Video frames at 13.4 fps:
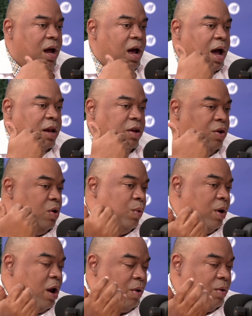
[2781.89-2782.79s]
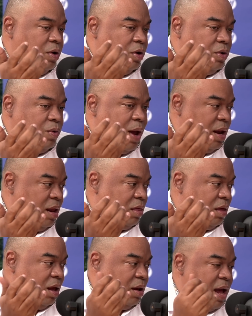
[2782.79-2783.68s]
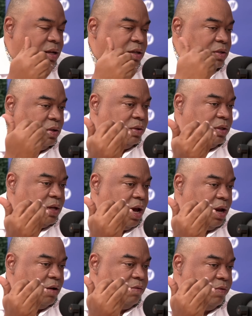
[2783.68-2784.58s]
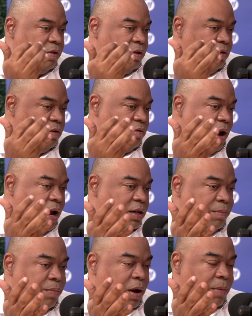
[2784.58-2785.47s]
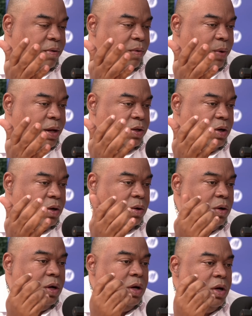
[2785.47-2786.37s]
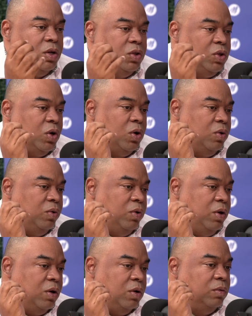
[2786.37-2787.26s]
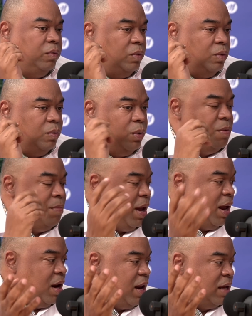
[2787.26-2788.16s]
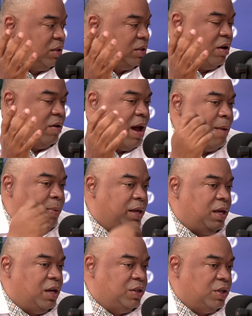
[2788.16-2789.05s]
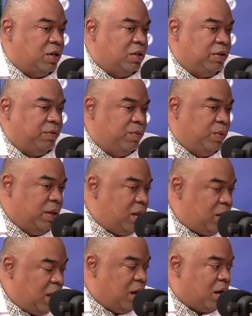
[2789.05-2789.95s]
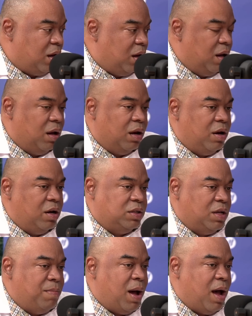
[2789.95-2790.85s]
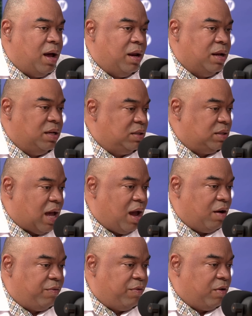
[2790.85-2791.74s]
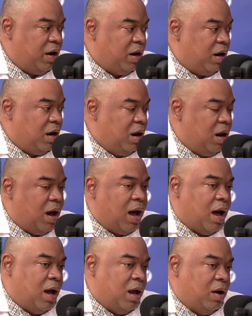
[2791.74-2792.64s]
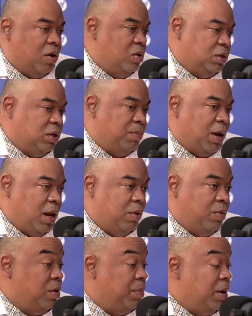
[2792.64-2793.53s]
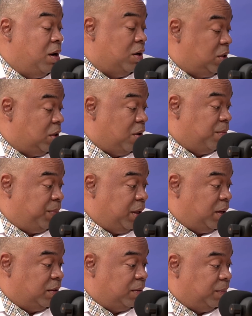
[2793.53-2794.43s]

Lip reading: And we're not going to do anything that is outside of the right and proper way to go. So, we'll make the necessary applications if we think there's demand and desire for it, and ultimately we'll be there to compete.